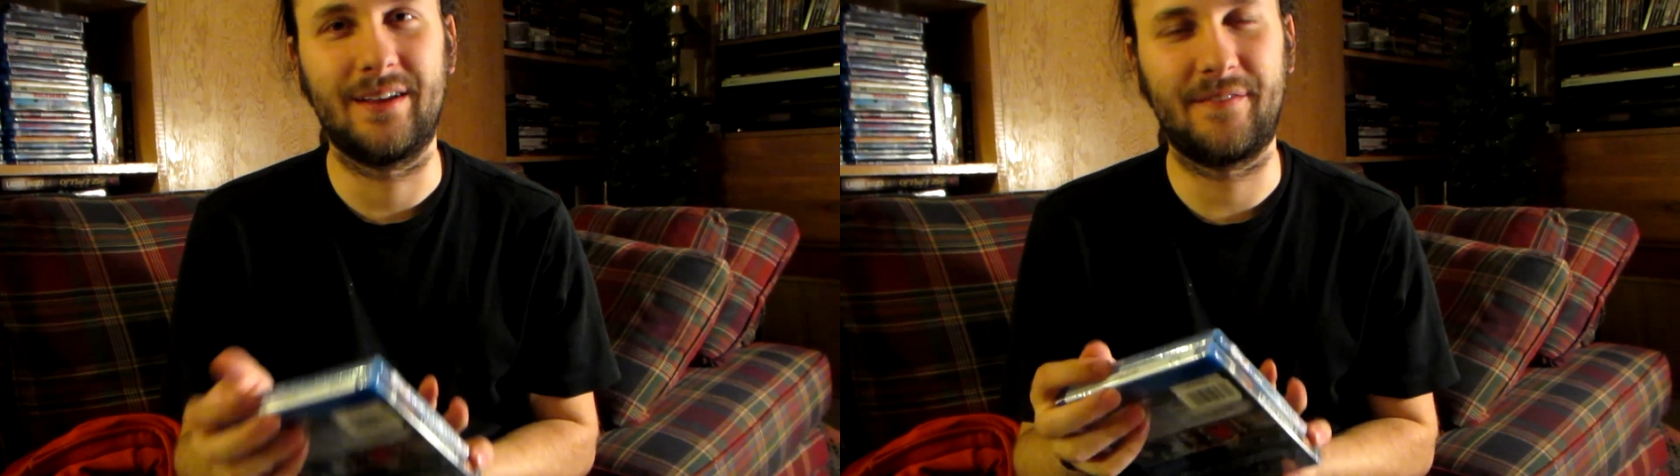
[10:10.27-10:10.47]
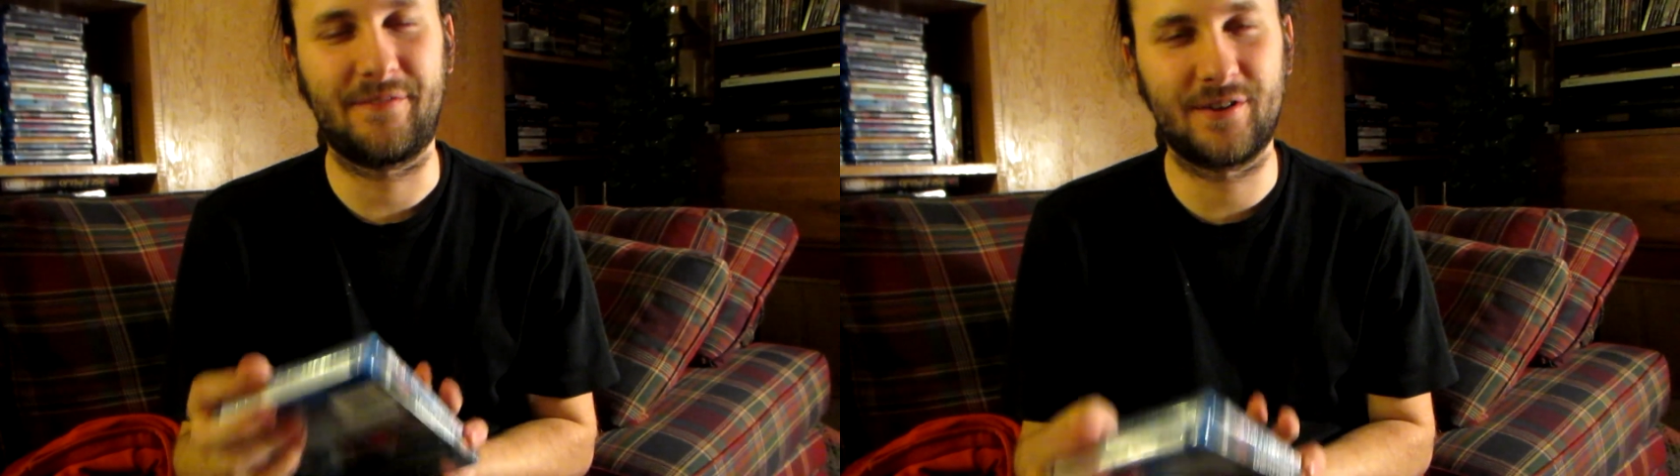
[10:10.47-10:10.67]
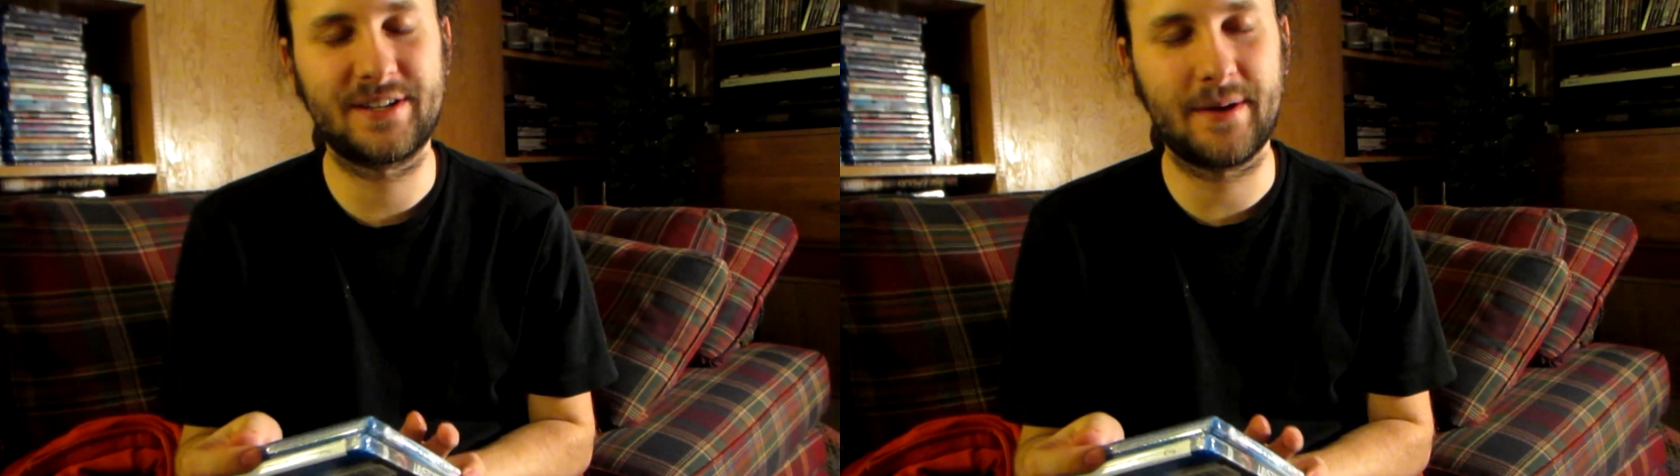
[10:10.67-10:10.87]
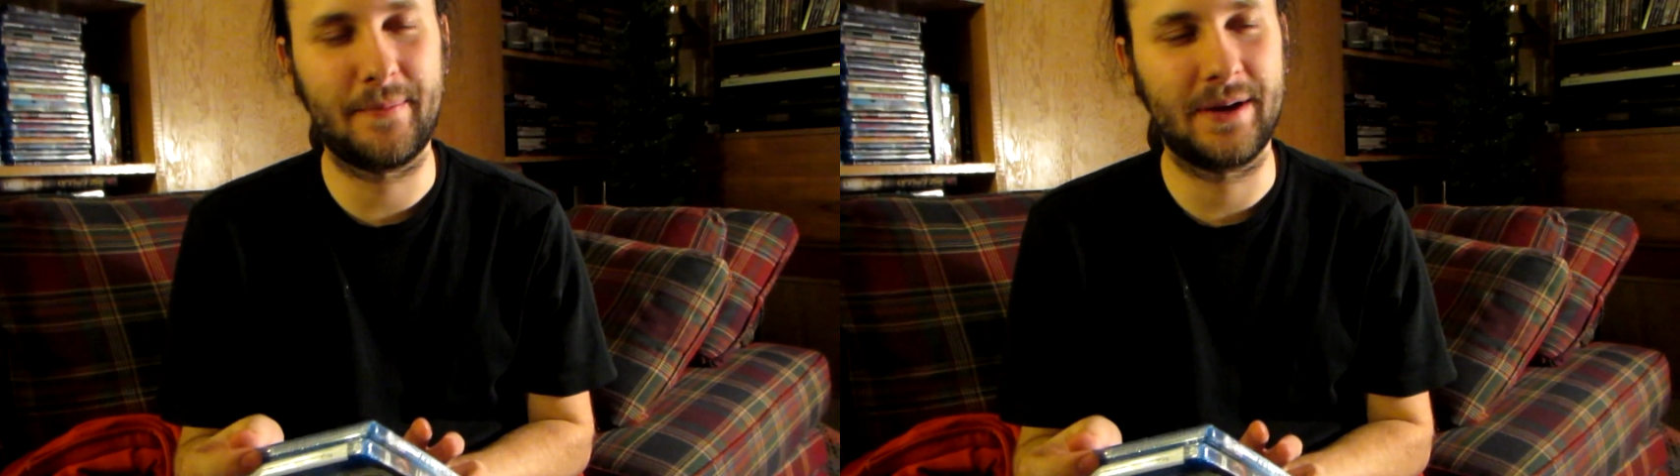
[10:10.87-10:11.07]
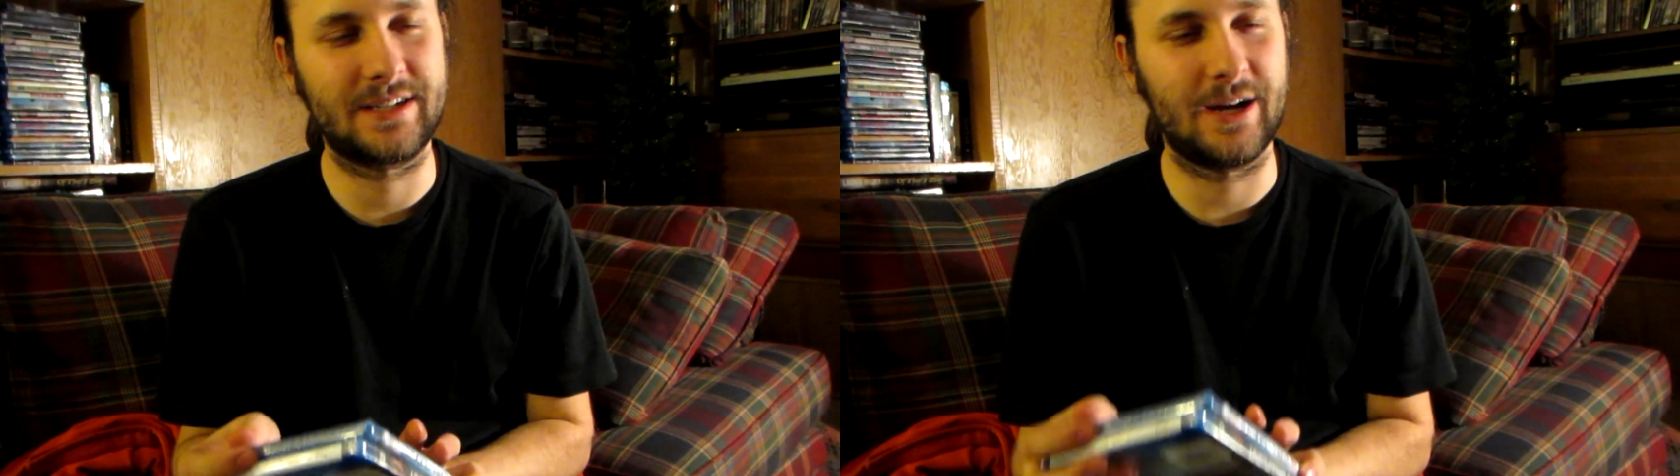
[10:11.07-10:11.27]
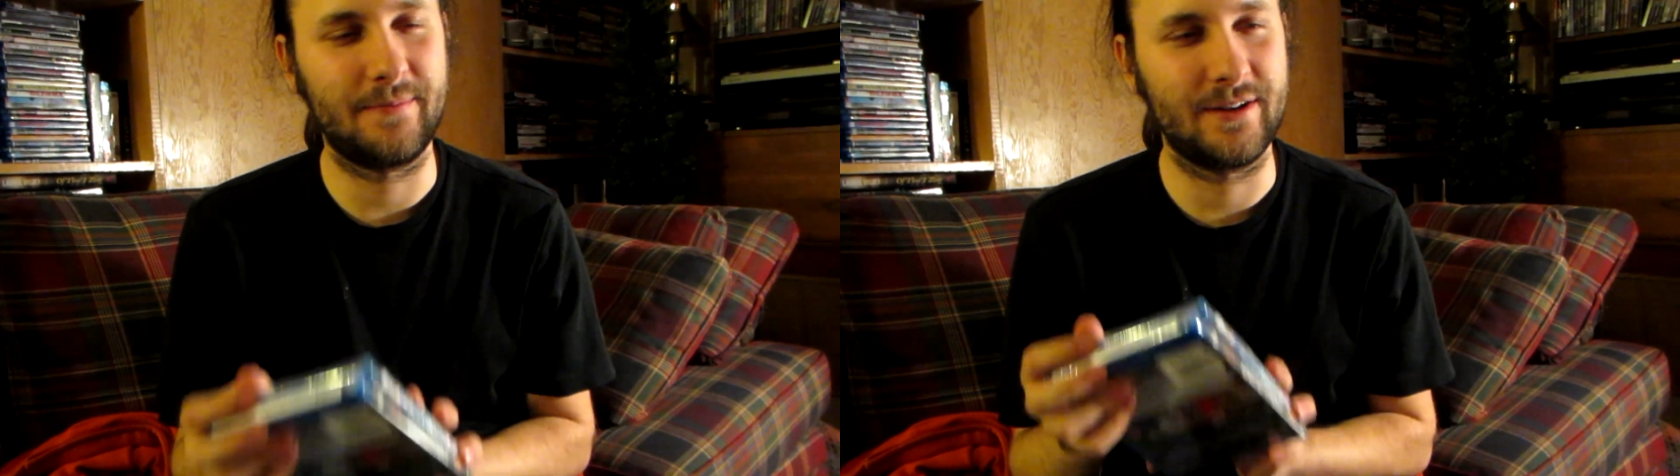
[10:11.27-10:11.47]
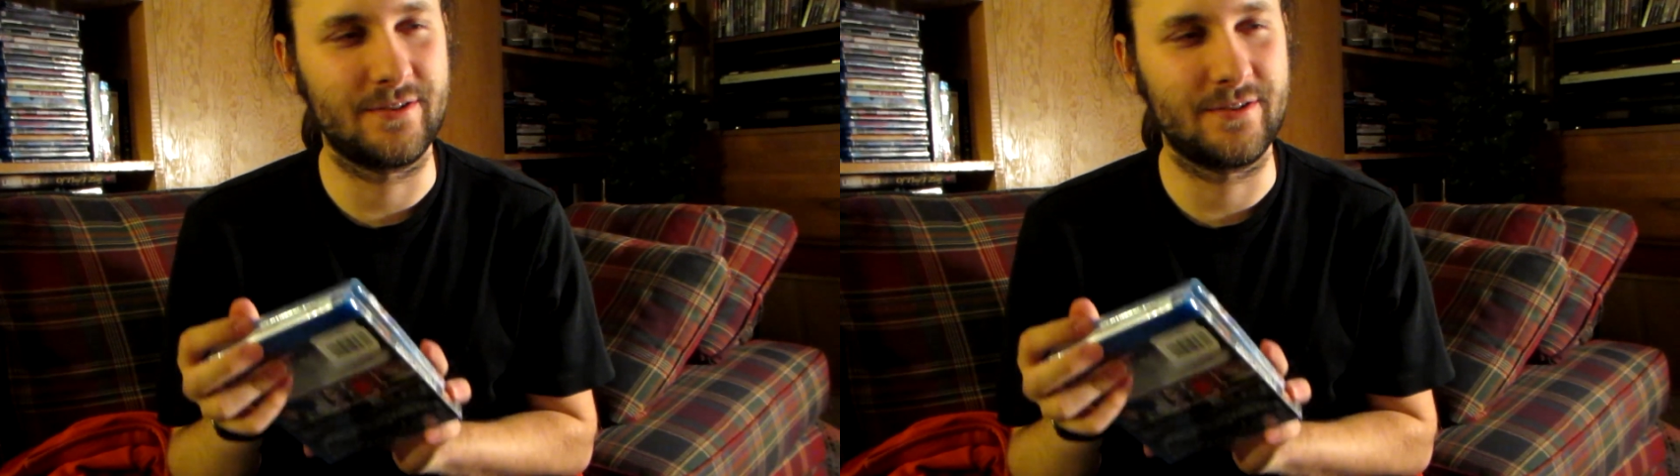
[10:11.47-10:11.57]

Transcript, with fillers: The first one I picked up,